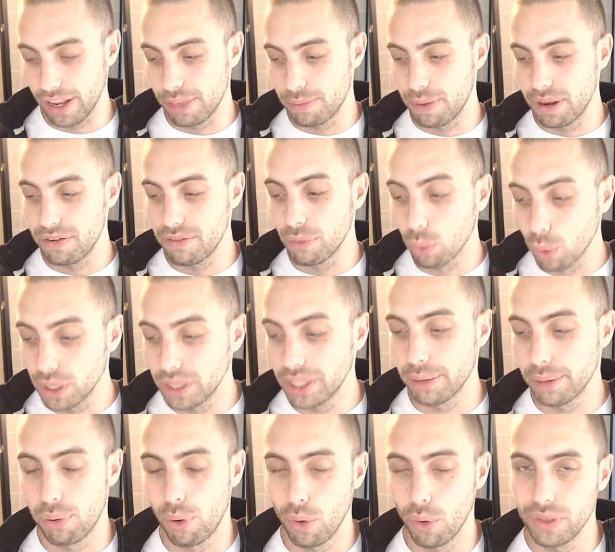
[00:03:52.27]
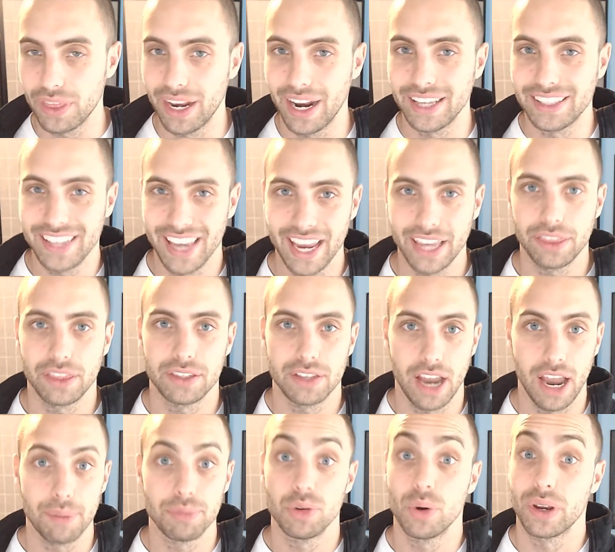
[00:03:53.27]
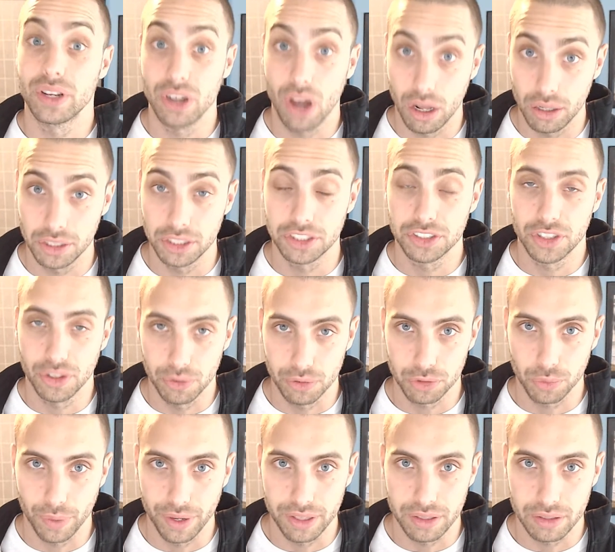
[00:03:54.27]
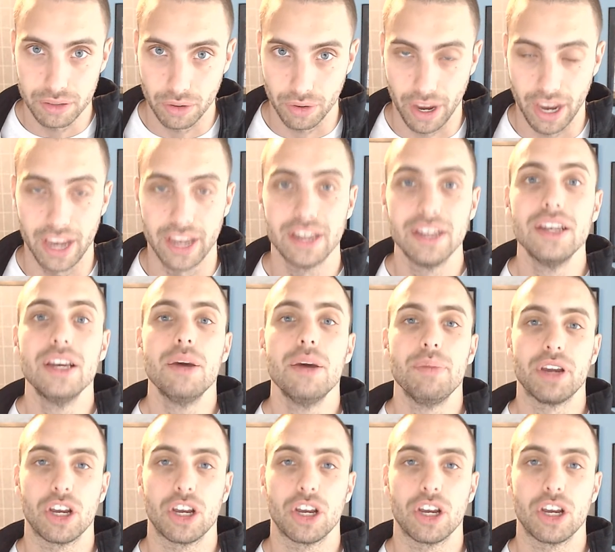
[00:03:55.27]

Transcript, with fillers: it's been really important that I take the time to acknowledge those wins, okay?